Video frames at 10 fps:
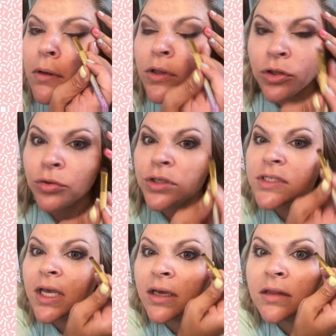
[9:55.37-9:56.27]
You could
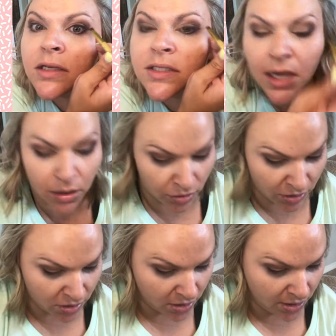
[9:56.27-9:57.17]
take this out in
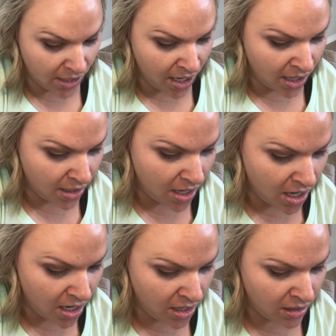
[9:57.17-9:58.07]
a cat
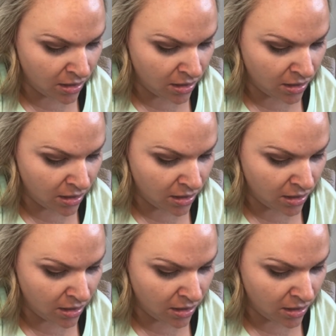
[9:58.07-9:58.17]
eye